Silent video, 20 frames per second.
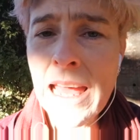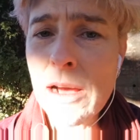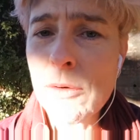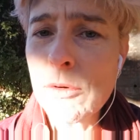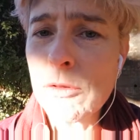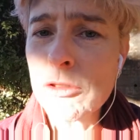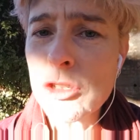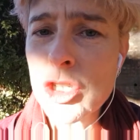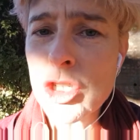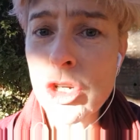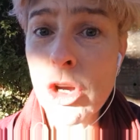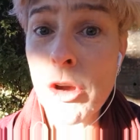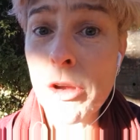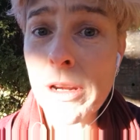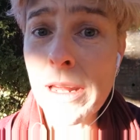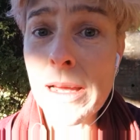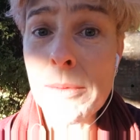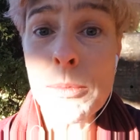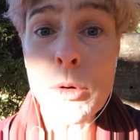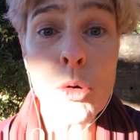how we've
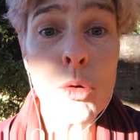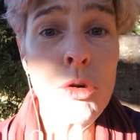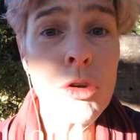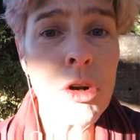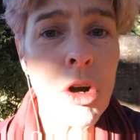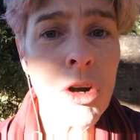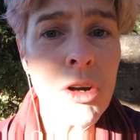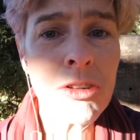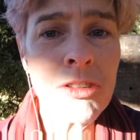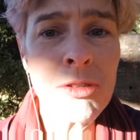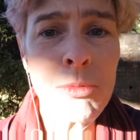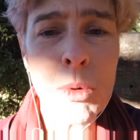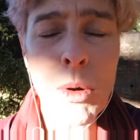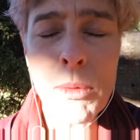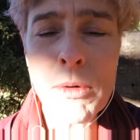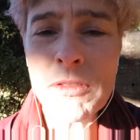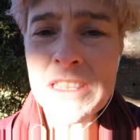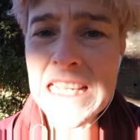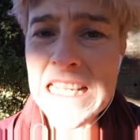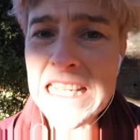shown up or not,
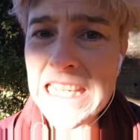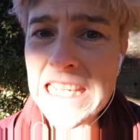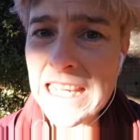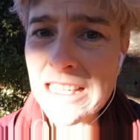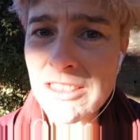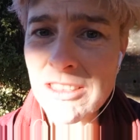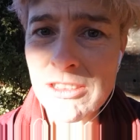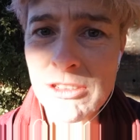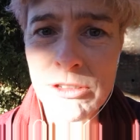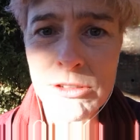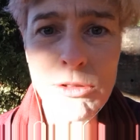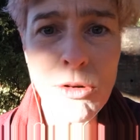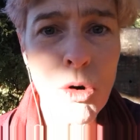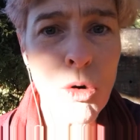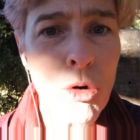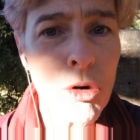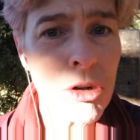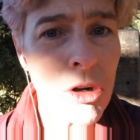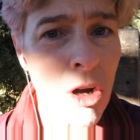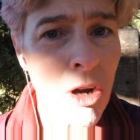what we've said yes to
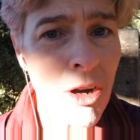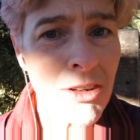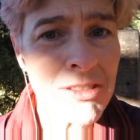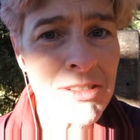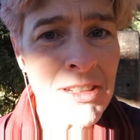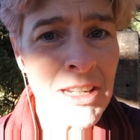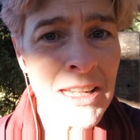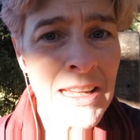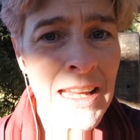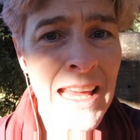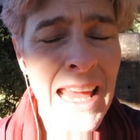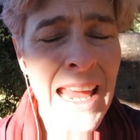or not,